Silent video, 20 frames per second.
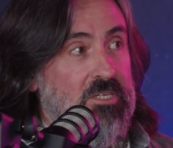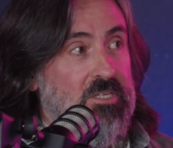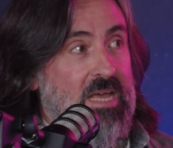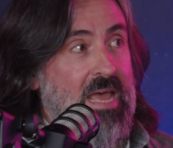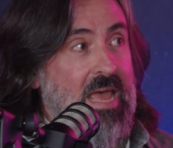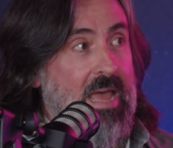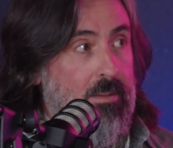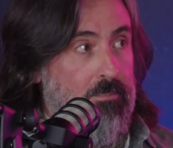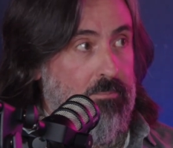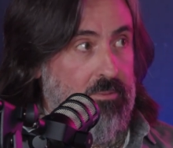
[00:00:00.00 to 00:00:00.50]

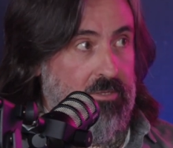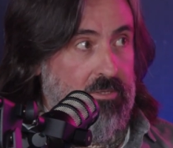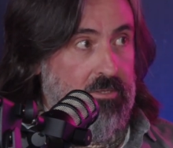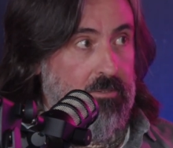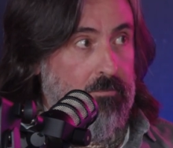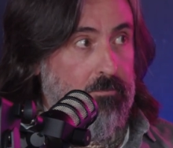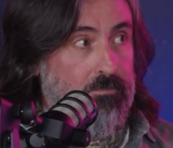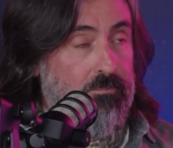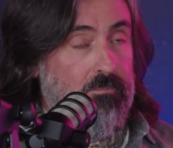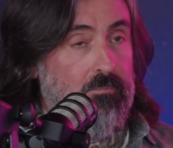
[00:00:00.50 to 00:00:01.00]
depth.
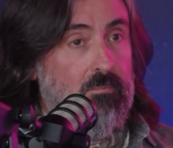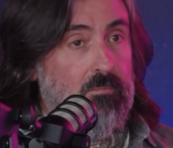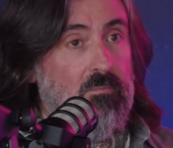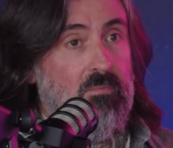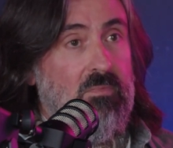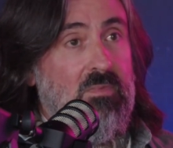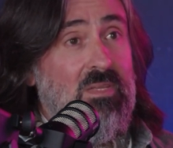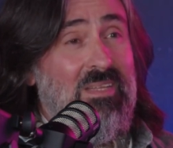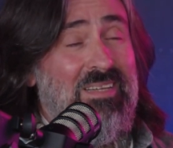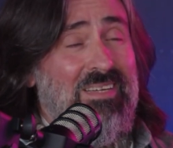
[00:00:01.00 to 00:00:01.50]

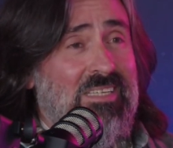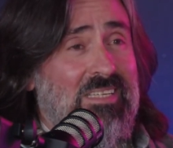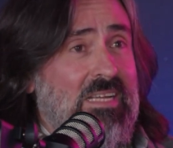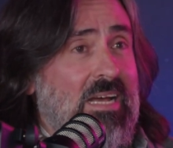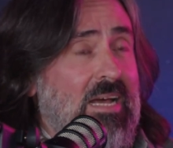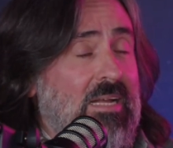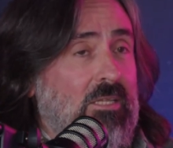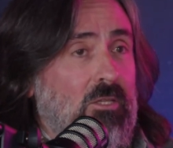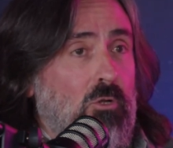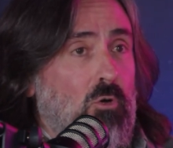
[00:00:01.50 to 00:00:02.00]
Because I
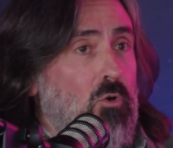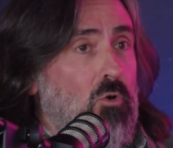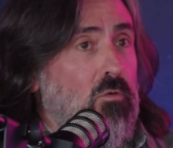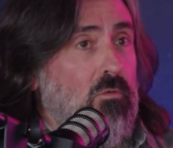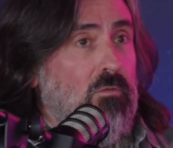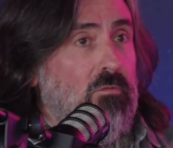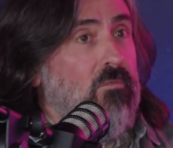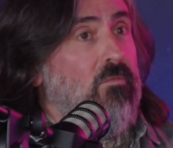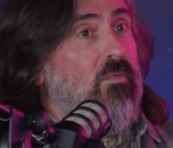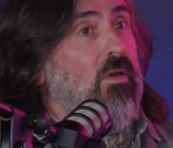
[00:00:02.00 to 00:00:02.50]
had
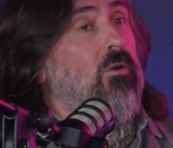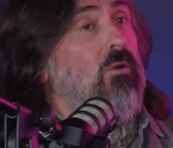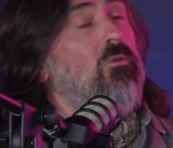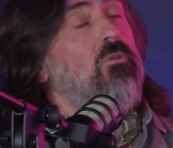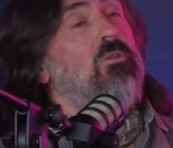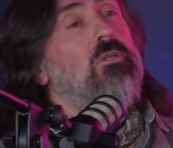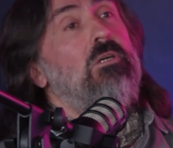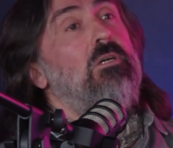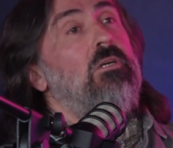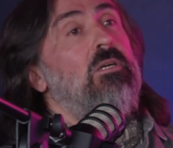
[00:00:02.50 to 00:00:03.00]
long
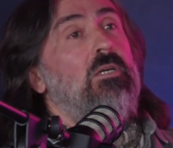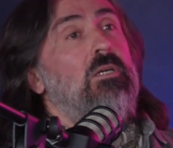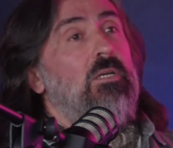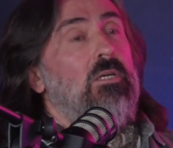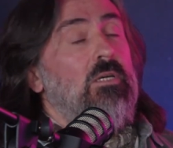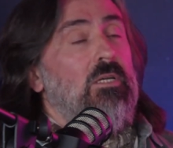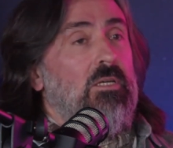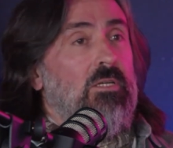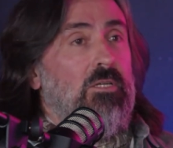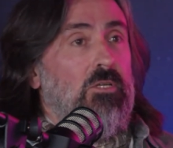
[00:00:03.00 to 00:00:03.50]
felt that,
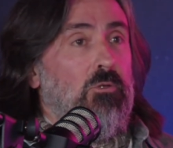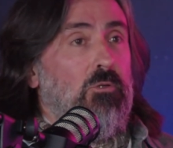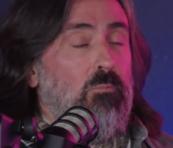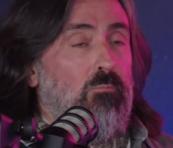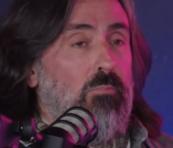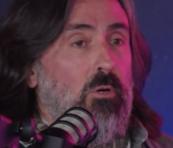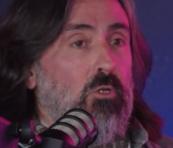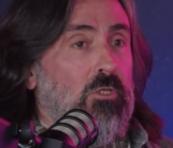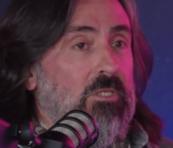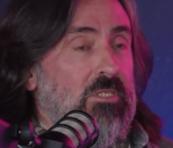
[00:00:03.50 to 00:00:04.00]
you know,
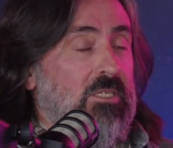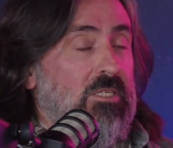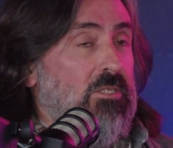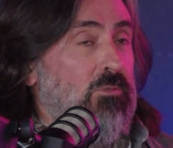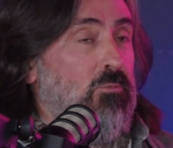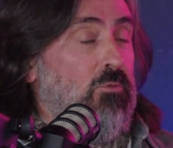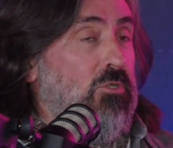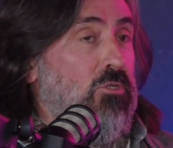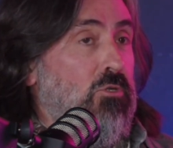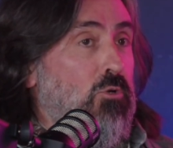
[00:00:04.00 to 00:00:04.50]

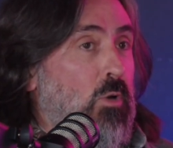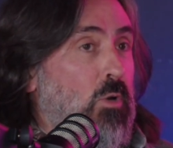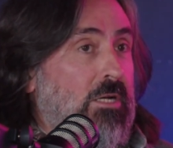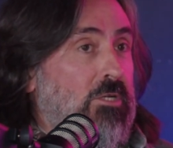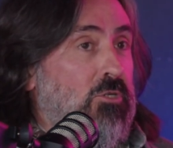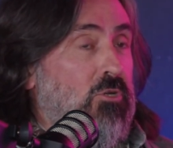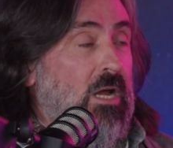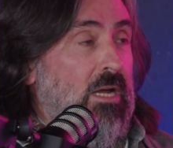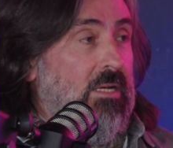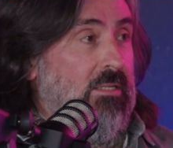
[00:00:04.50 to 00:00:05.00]
politics was not
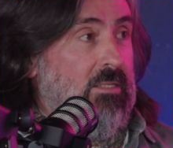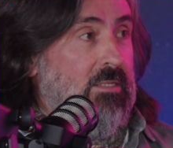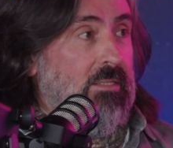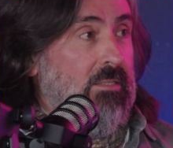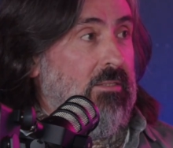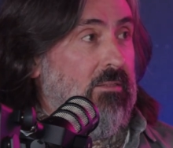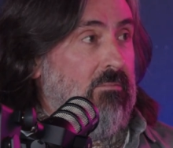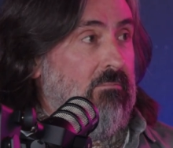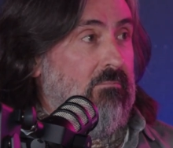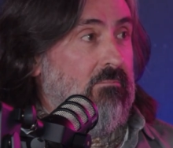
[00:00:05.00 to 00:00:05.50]

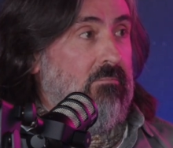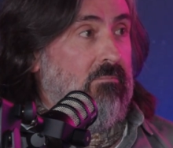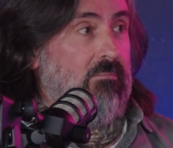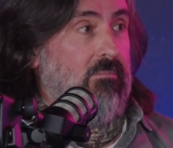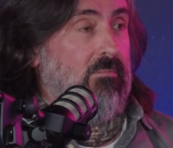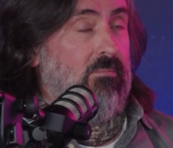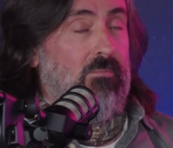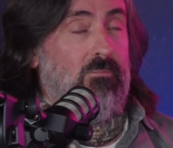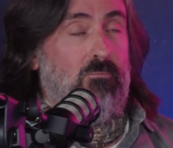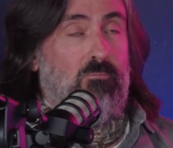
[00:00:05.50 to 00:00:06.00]
attracting,
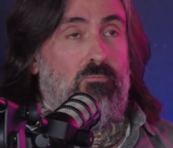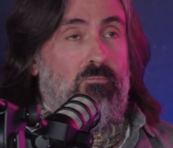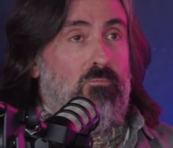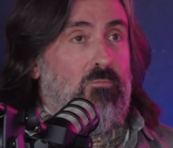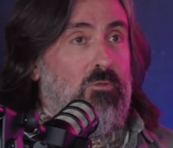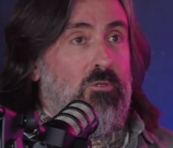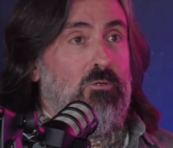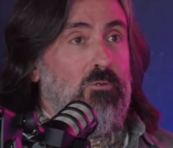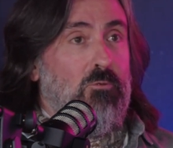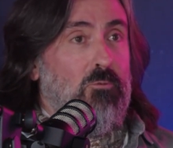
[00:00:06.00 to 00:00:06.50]

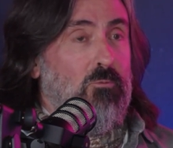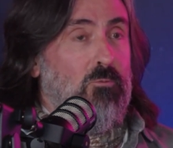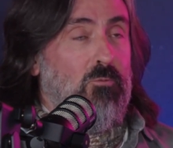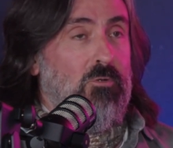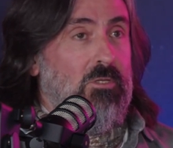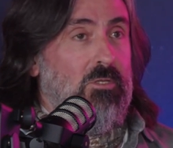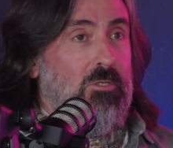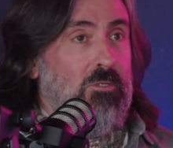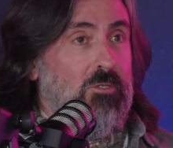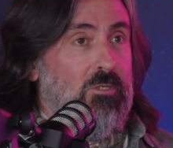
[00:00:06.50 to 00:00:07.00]
you know,
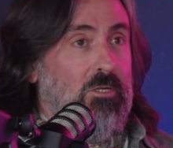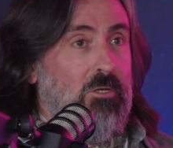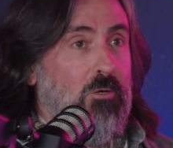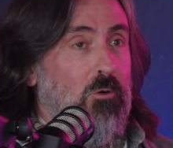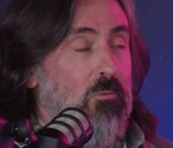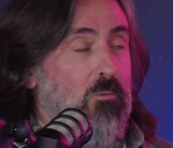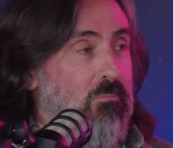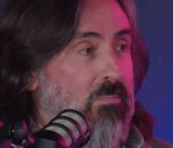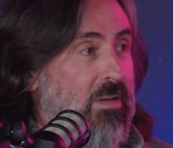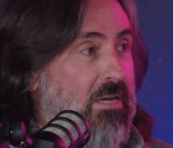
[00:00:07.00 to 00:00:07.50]
what they used to
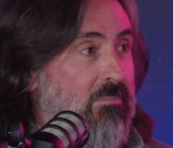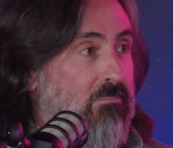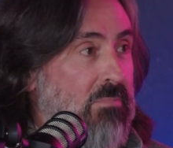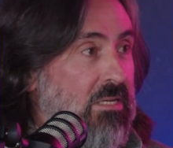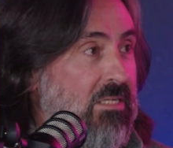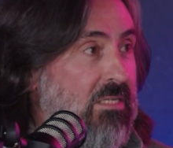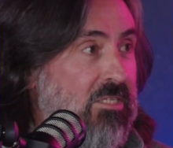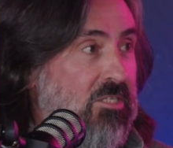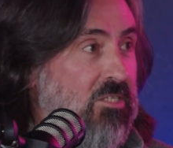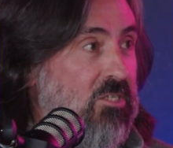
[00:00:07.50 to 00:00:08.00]
call big
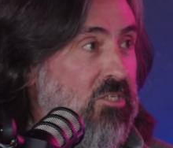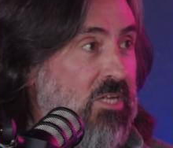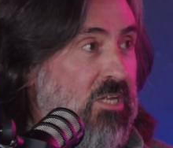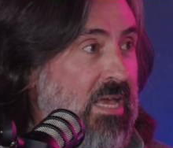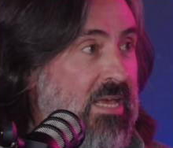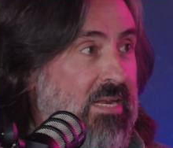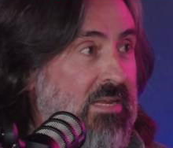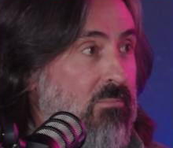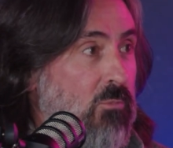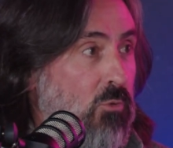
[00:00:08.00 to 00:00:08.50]
beasts
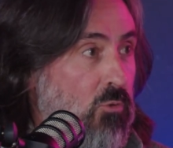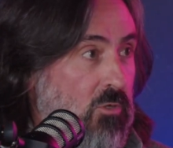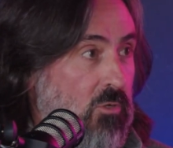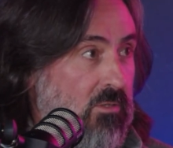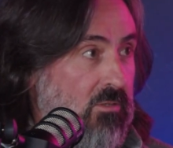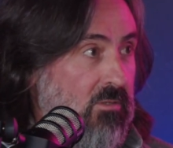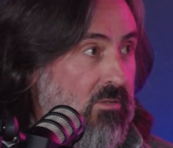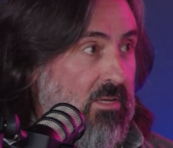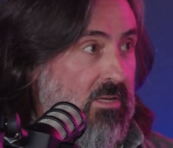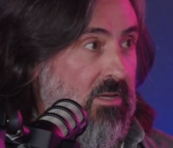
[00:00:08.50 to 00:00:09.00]
anymore.
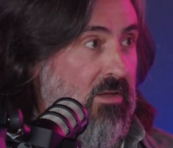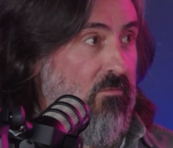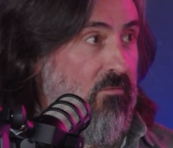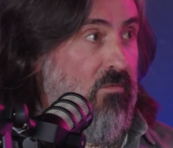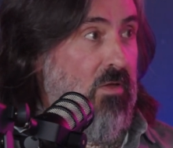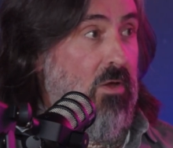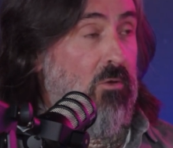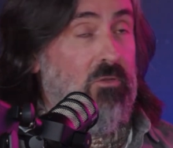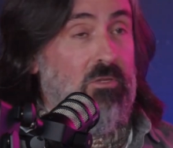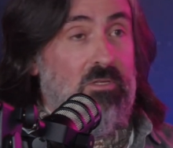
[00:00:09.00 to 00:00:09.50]
I
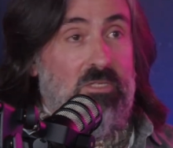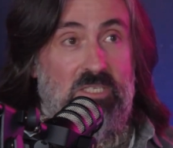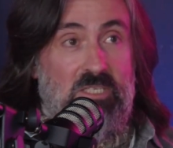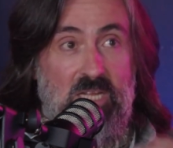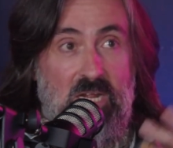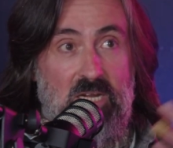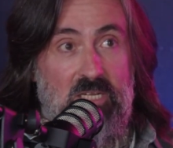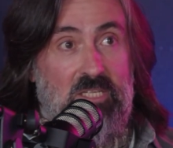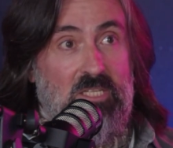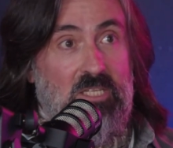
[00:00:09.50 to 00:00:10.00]
felt that
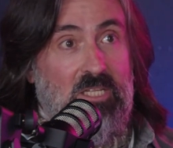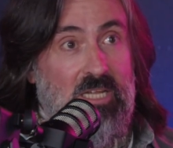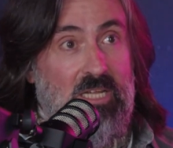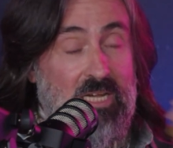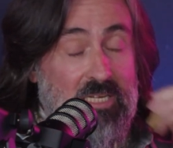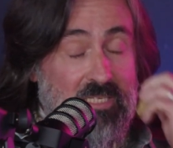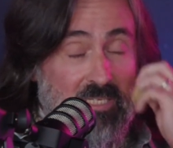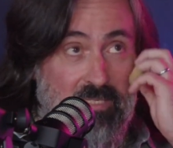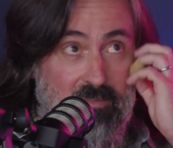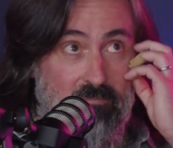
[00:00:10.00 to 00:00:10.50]
certainly in the
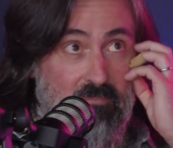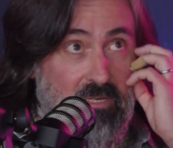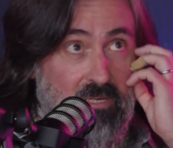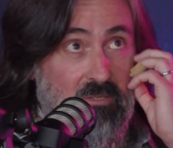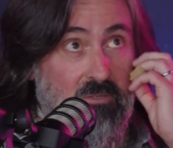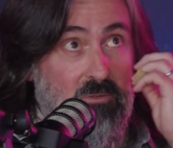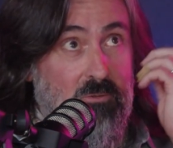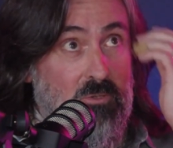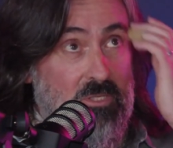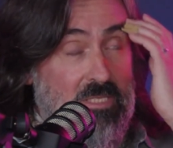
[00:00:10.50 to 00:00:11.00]
last, I
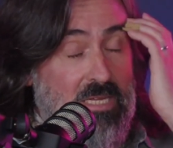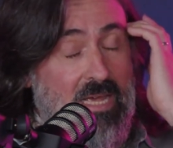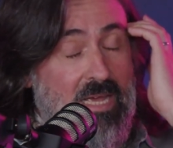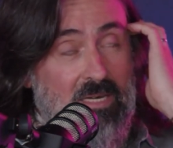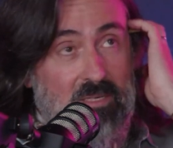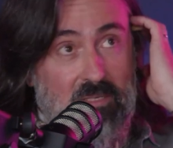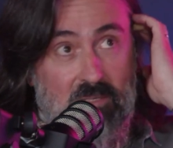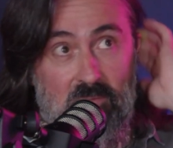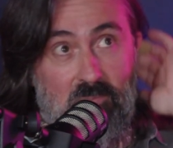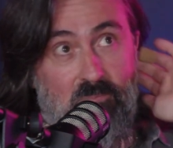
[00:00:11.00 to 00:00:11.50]
don't know,
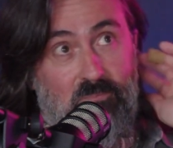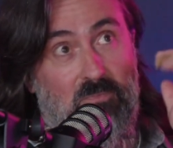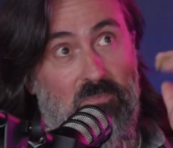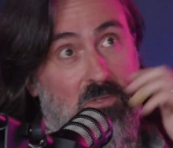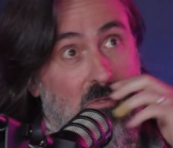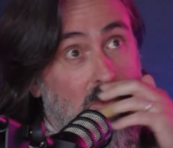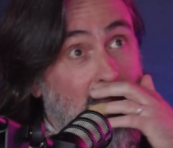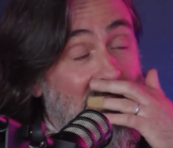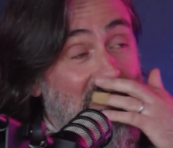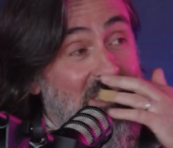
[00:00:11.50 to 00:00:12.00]
10,
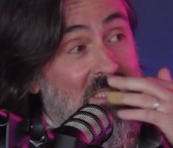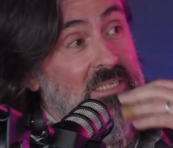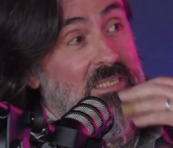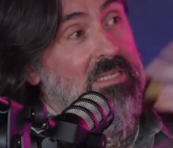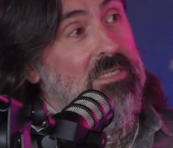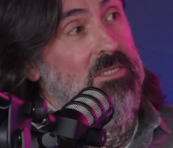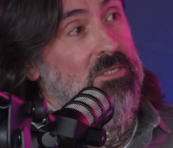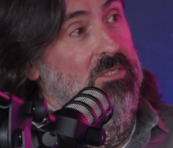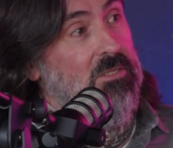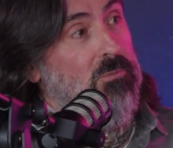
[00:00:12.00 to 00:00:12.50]
20
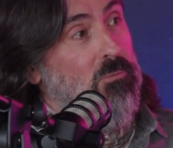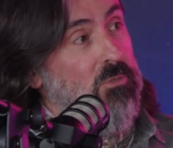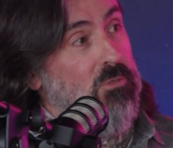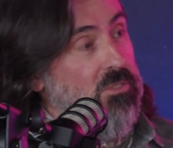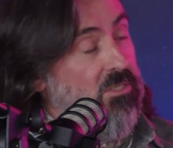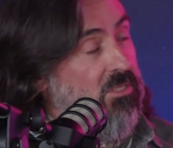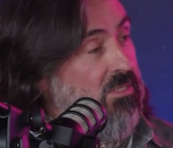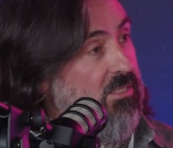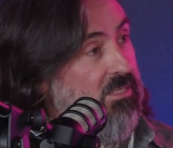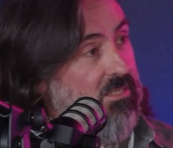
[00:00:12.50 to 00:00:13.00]
years, it
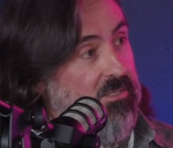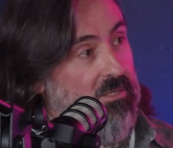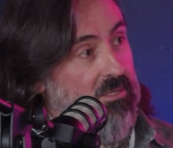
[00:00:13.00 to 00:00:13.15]
was